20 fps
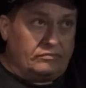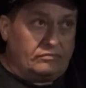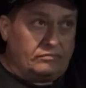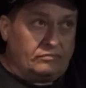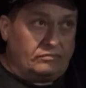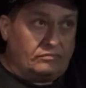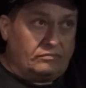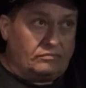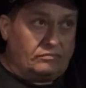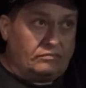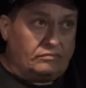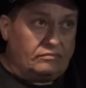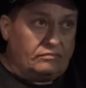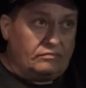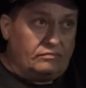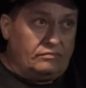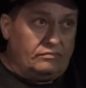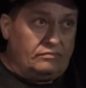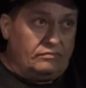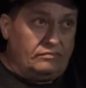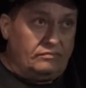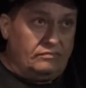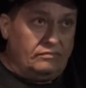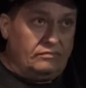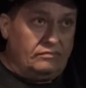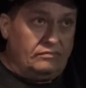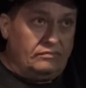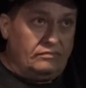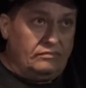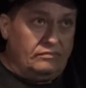
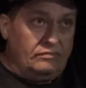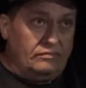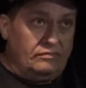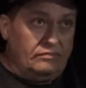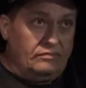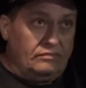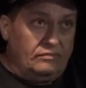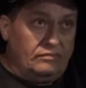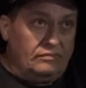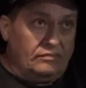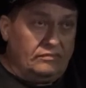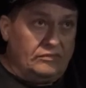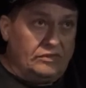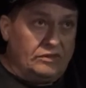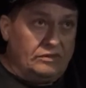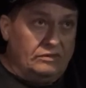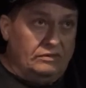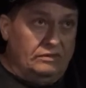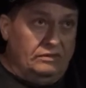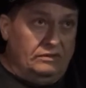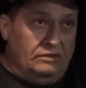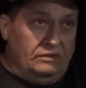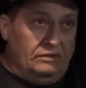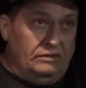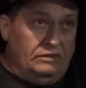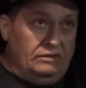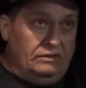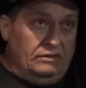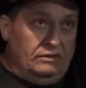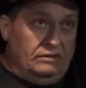
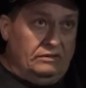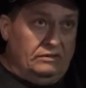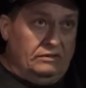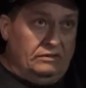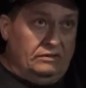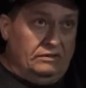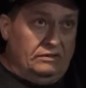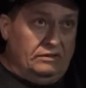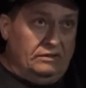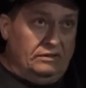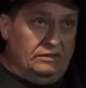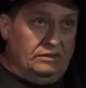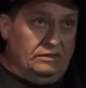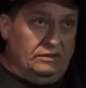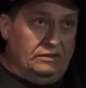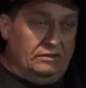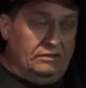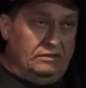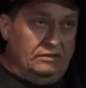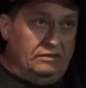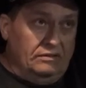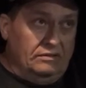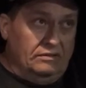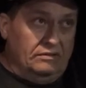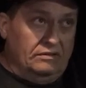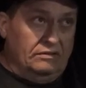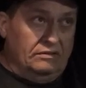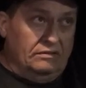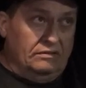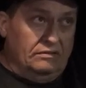
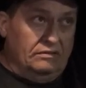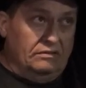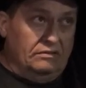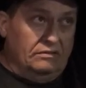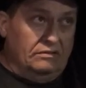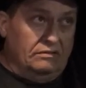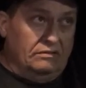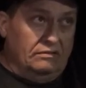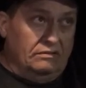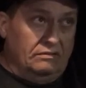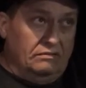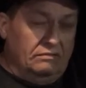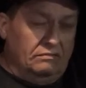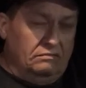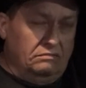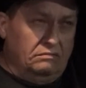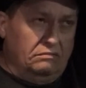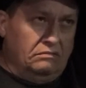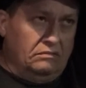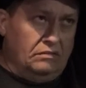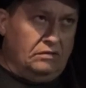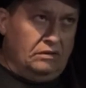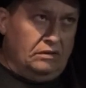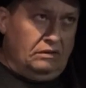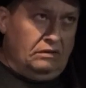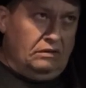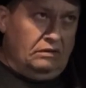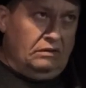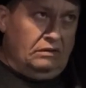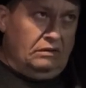
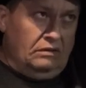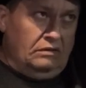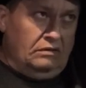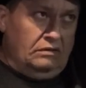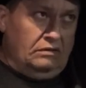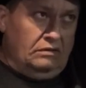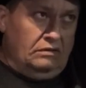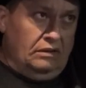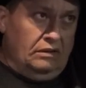This person isn't speaking.